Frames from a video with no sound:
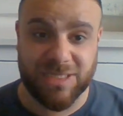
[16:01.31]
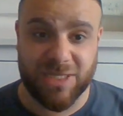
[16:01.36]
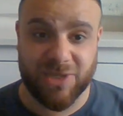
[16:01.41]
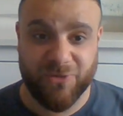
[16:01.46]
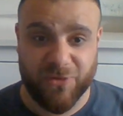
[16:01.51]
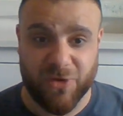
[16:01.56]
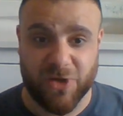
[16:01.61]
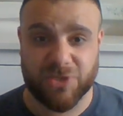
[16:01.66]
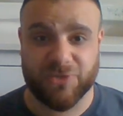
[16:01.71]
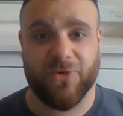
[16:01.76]
in the
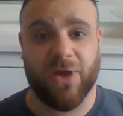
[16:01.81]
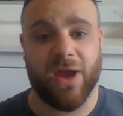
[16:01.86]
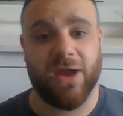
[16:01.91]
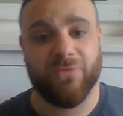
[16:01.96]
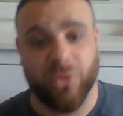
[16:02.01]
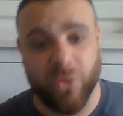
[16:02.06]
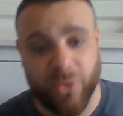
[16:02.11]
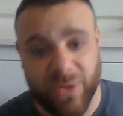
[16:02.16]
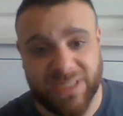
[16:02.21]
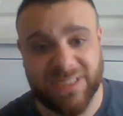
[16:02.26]
first fight,
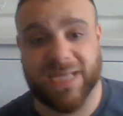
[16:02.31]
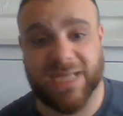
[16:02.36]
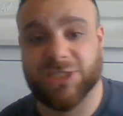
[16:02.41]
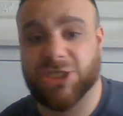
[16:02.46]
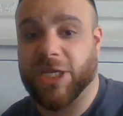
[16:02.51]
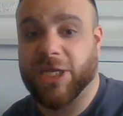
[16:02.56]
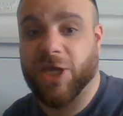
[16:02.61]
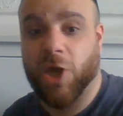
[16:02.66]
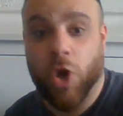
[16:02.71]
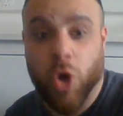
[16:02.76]
and Ruiz
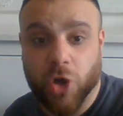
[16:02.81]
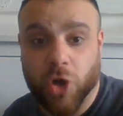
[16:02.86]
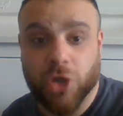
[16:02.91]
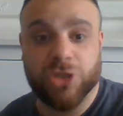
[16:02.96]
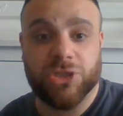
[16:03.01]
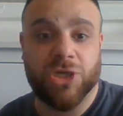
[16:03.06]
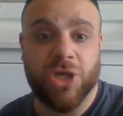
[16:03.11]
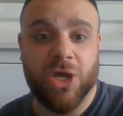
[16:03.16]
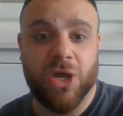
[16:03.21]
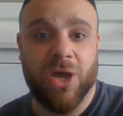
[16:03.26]
actually
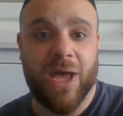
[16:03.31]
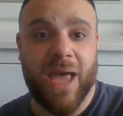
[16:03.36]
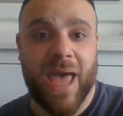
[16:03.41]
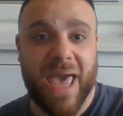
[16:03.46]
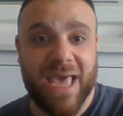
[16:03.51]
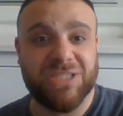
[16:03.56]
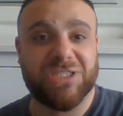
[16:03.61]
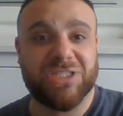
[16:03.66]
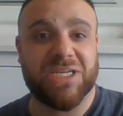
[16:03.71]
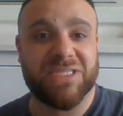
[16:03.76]
hooked
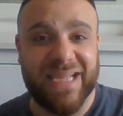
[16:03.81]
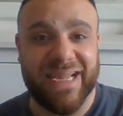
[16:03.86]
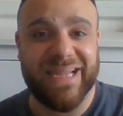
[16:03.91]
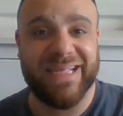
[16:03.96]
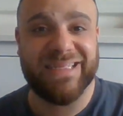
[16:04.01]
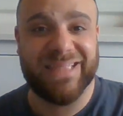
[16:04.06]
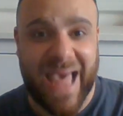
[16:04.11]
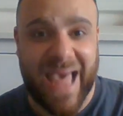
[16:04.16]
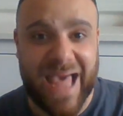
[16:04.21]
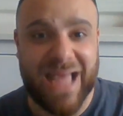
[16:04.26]
AJ's
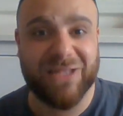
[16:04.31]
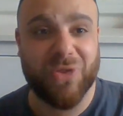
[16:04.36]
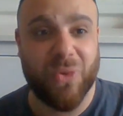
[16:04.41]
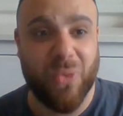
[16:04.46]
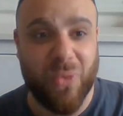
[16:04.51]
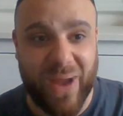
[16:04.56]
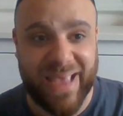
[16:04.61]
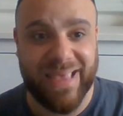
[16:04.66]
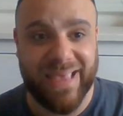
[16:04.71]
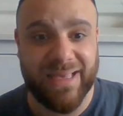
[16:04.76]
lead hand
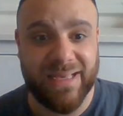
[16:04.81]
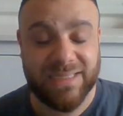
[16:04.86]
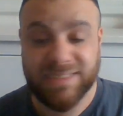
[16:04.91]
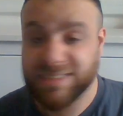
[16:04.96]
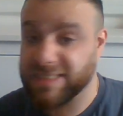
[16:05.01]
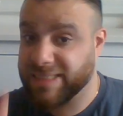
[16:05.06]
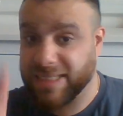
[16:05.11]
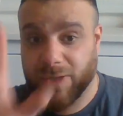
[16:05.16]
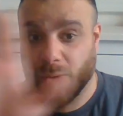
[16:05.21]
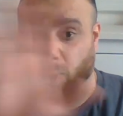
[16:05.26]
away because
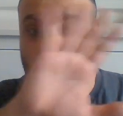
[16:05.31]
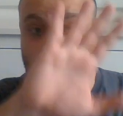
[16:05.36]
he didn't